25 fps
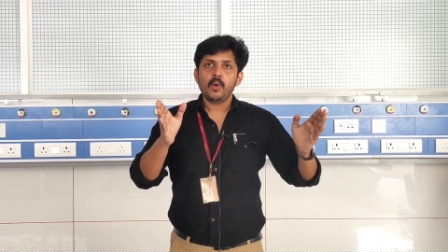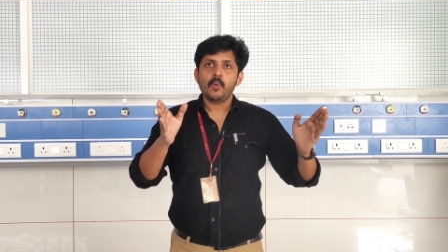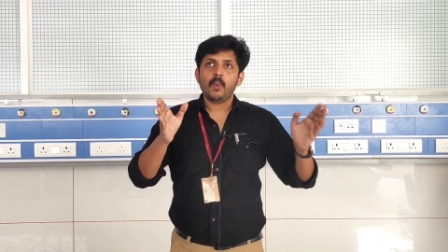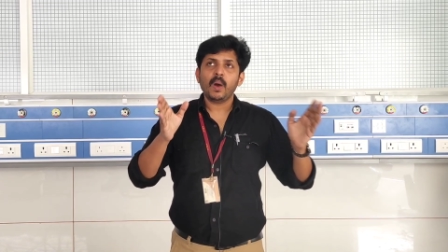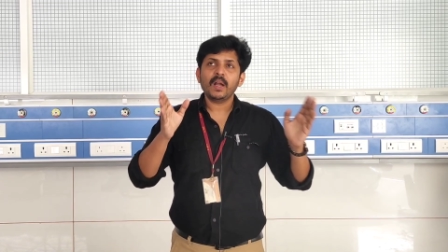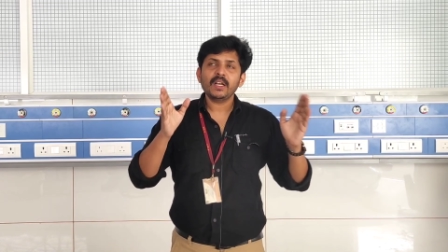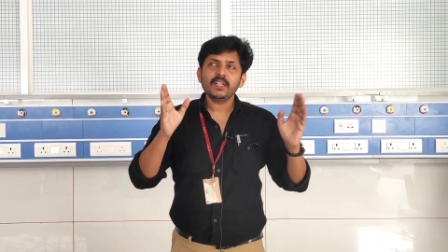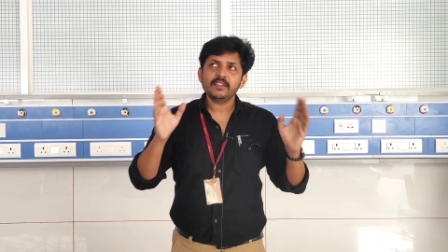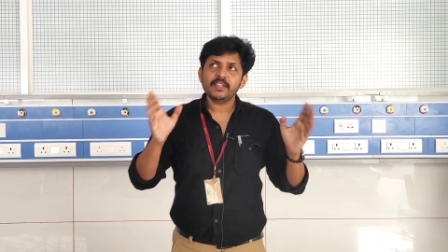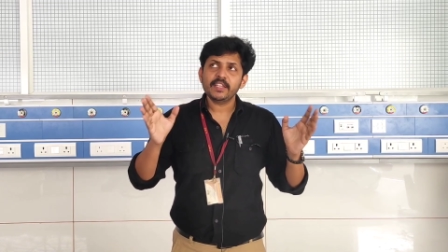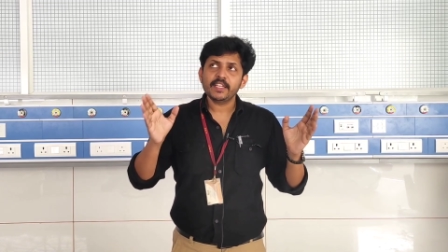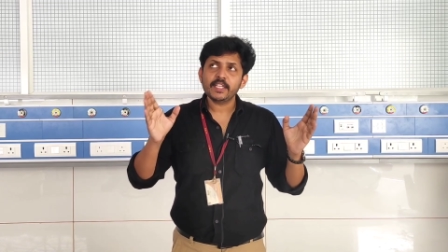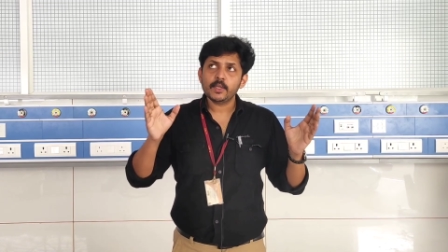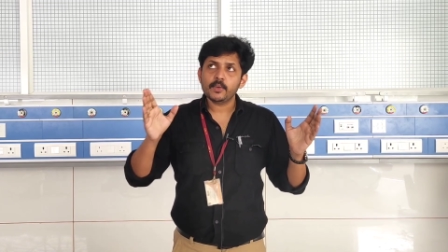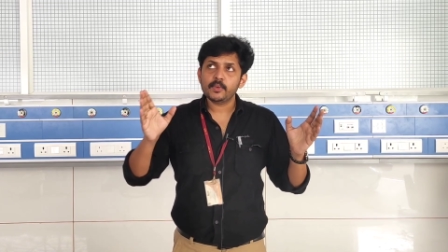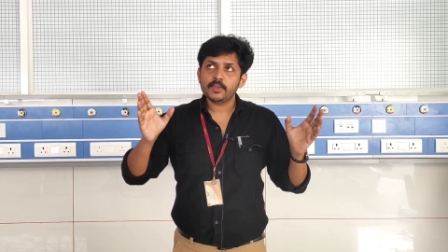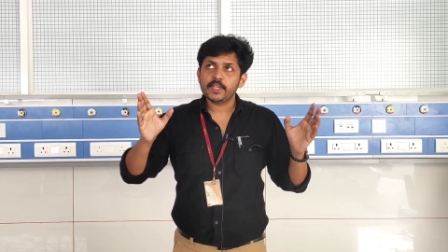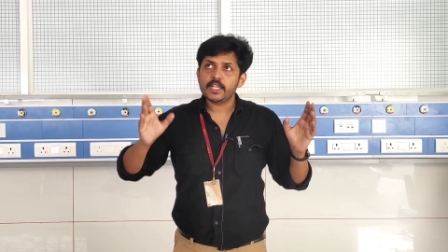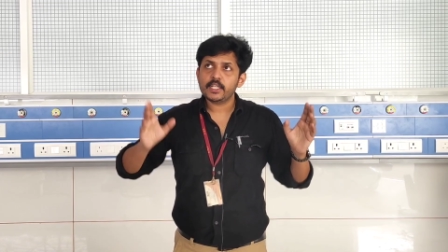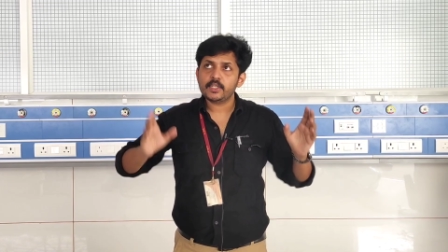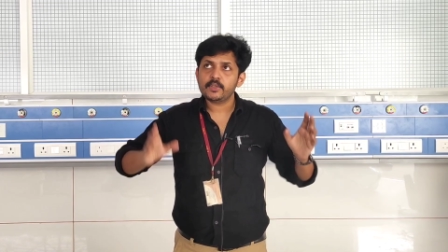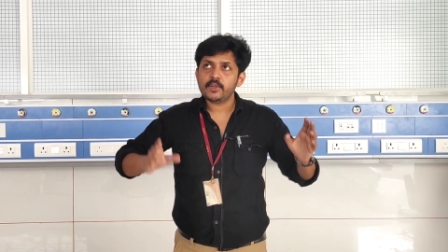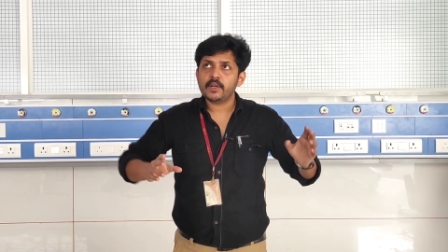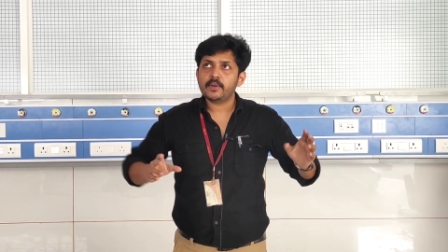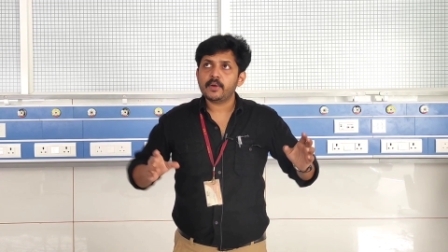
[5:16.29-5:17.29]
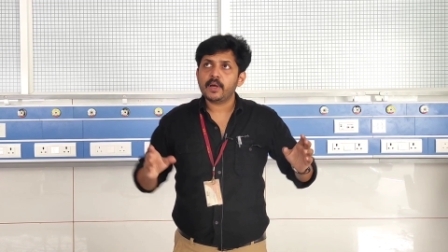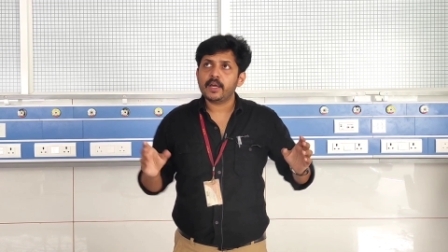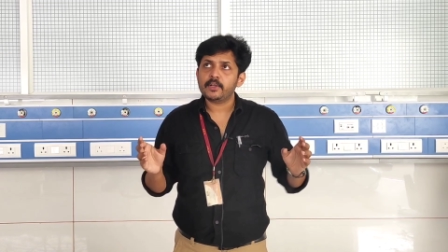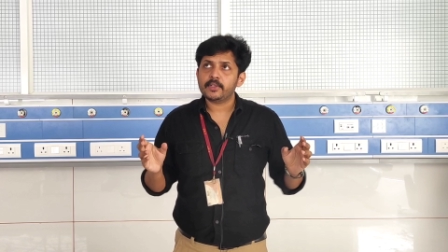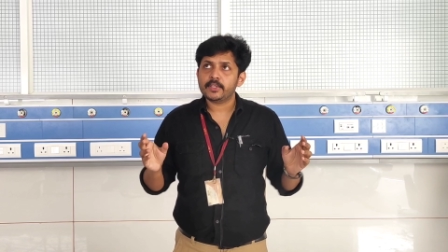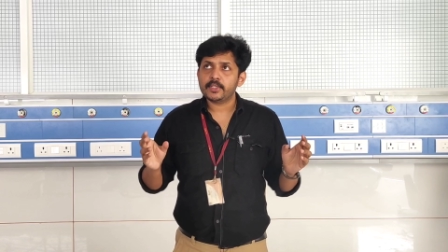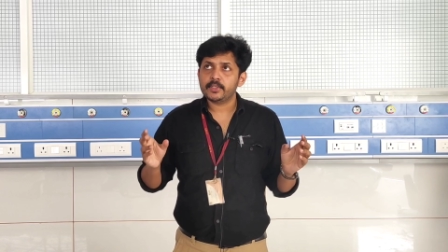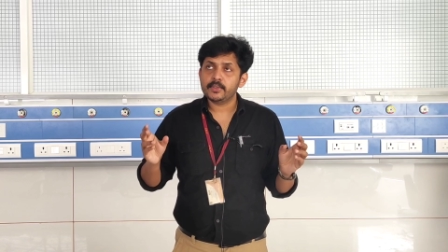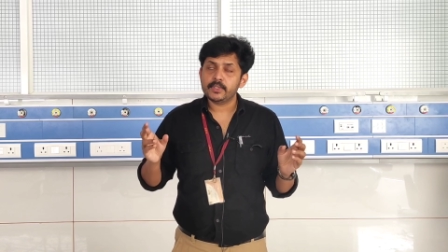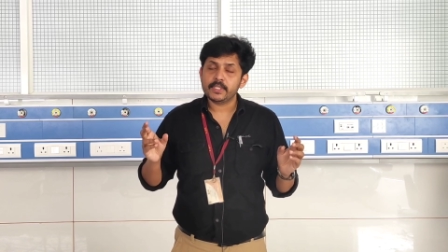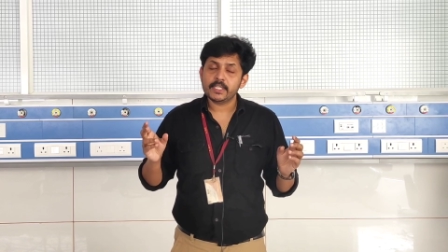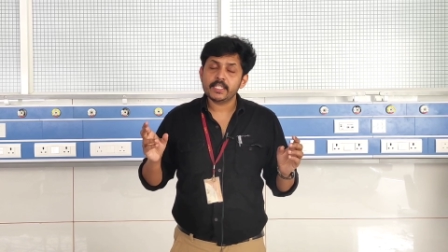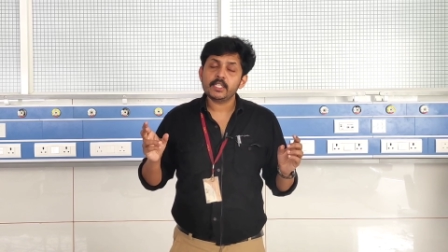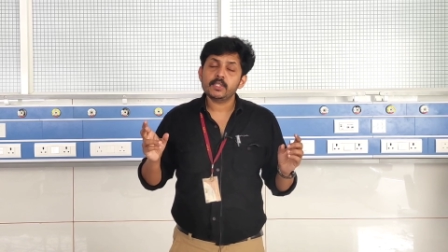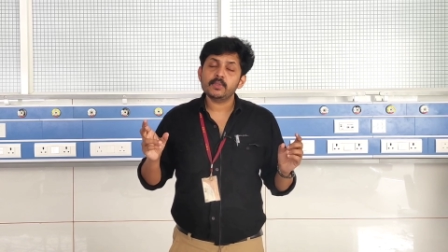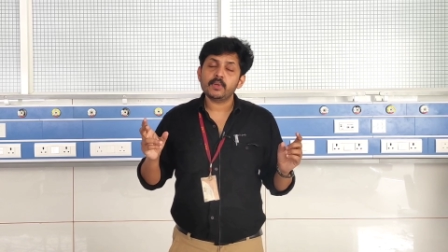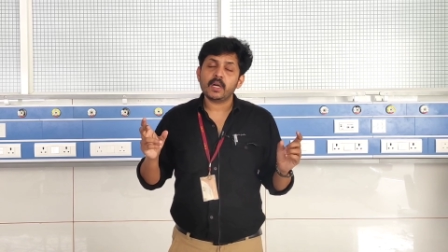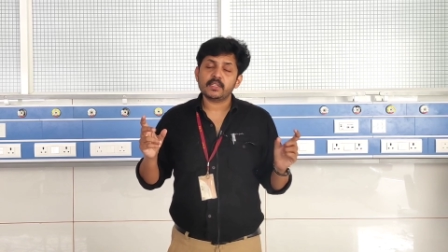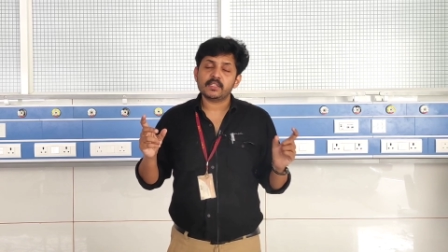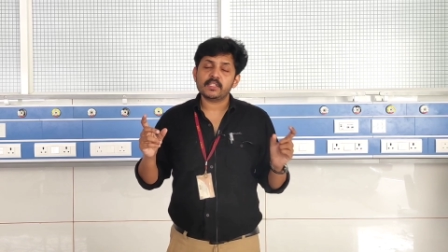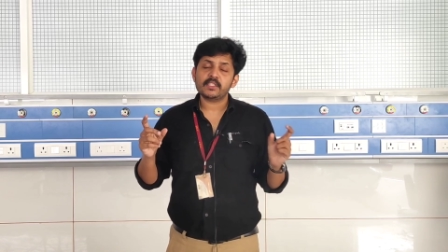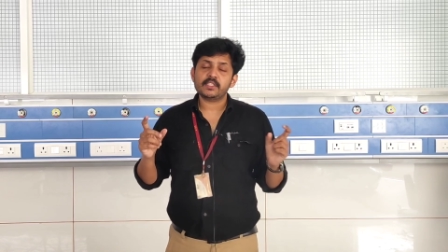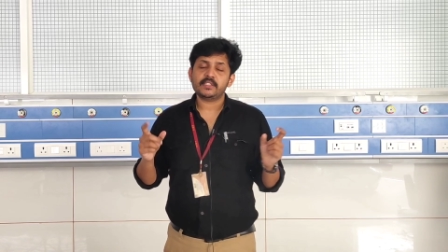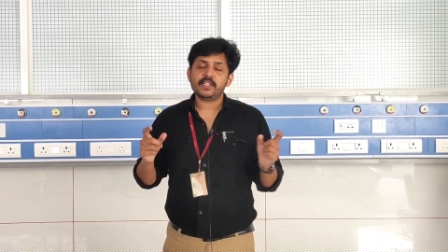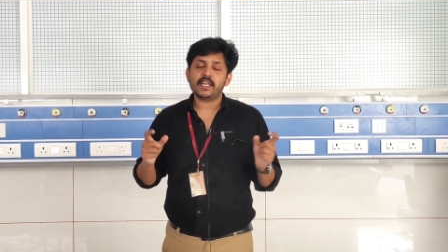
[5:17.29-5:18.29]
One thing you need to, you need to
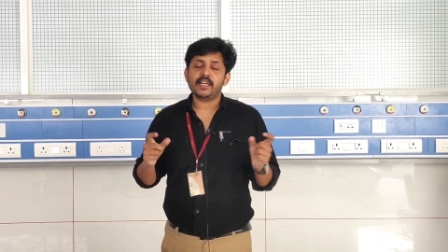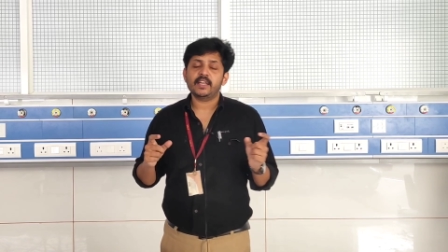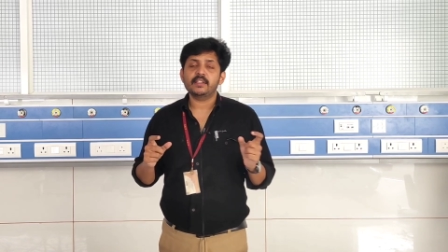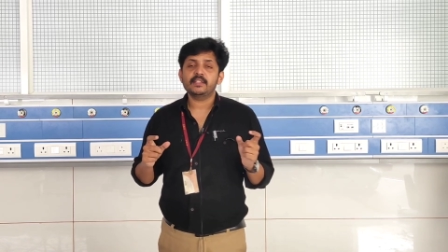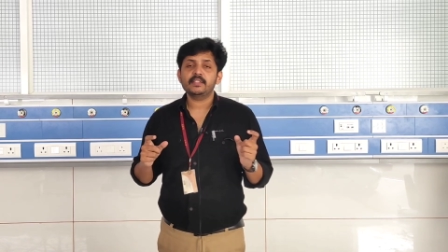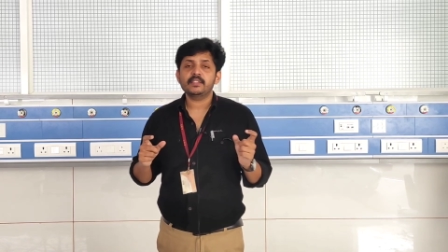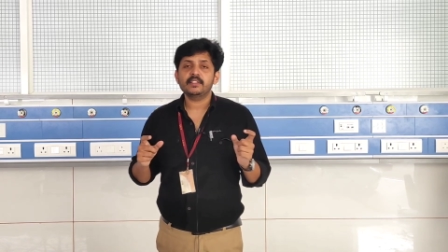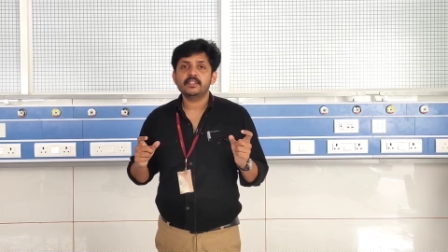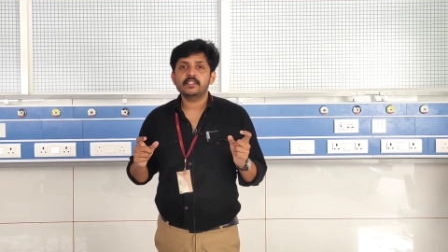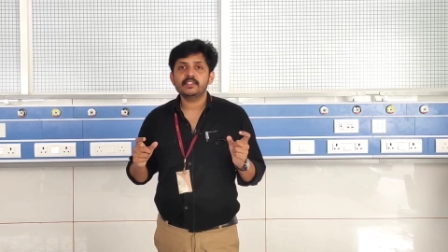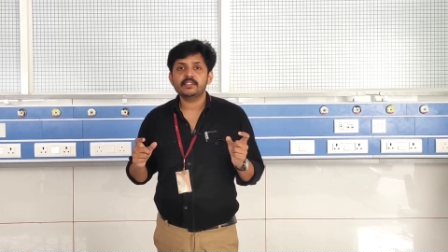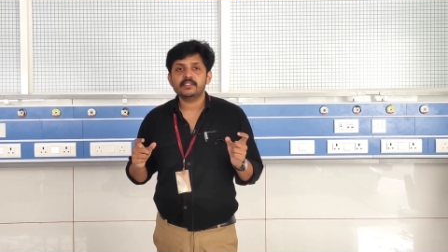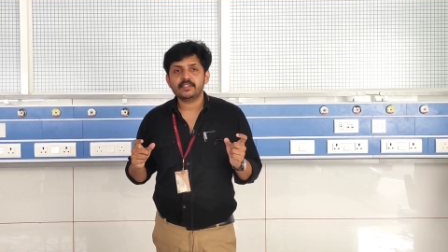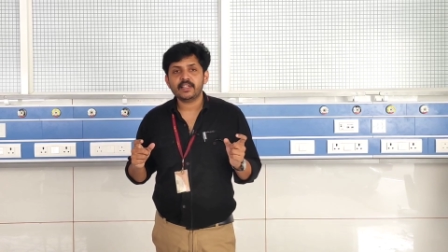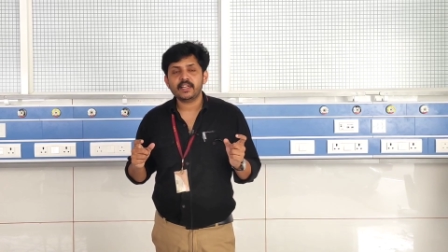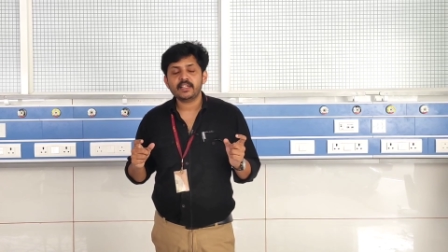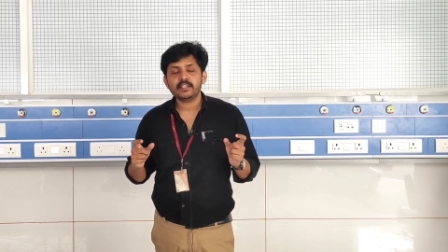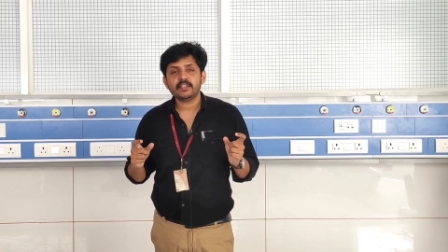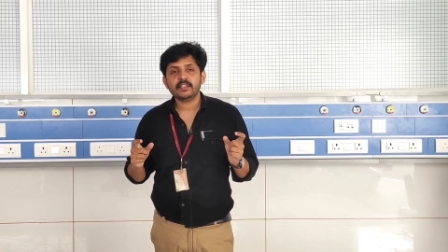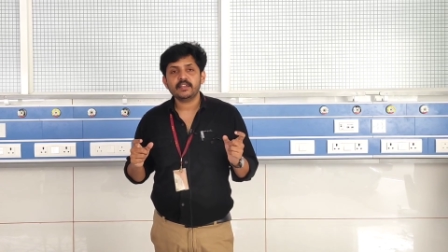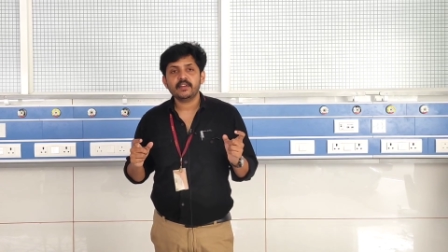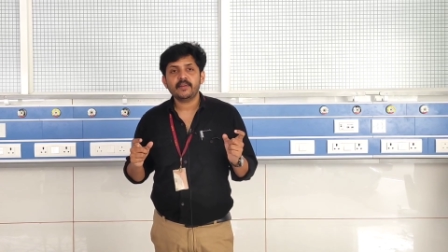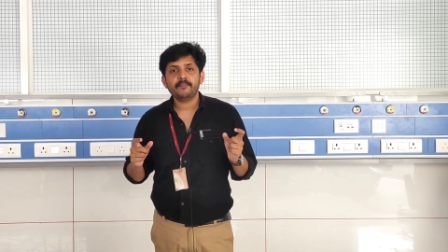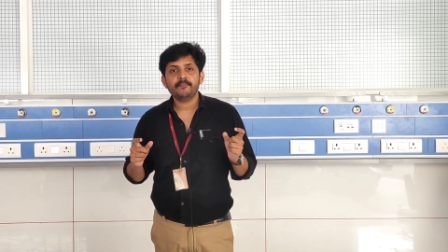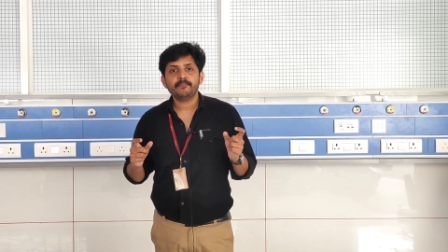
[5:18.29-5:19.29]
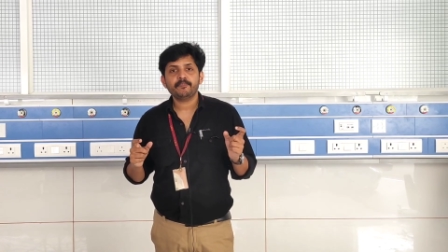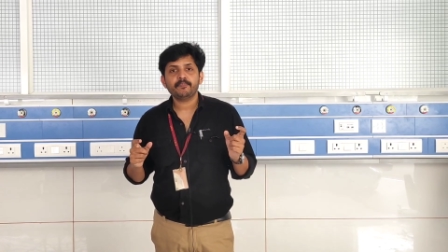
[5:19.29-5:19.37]
understand is that